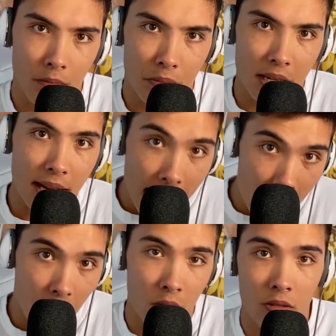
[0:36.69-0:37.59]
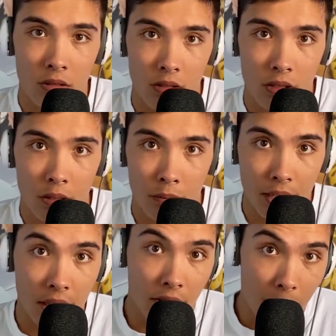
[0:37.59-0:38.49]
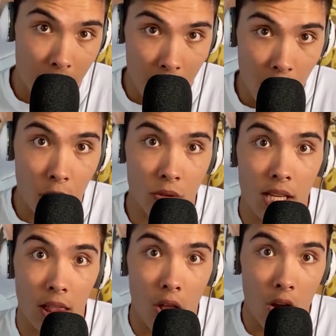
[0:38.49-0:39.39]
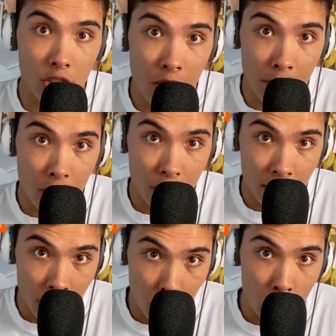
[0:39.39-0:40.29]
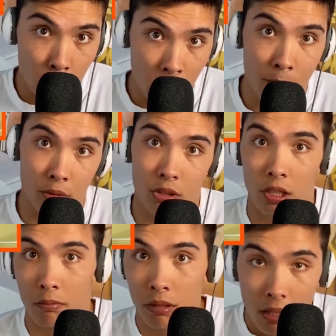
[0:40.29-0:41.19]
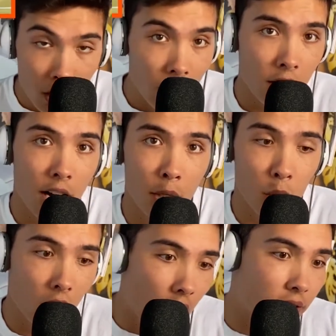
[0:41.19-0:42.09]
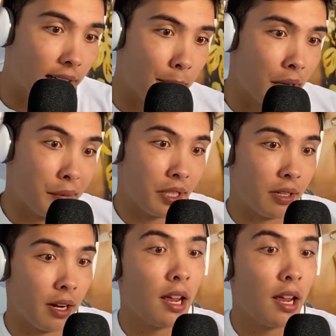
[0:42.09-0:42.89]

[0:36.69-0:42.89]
But now, breathing through my nose, that long jump turns into a triple jump. 91 octane, baby.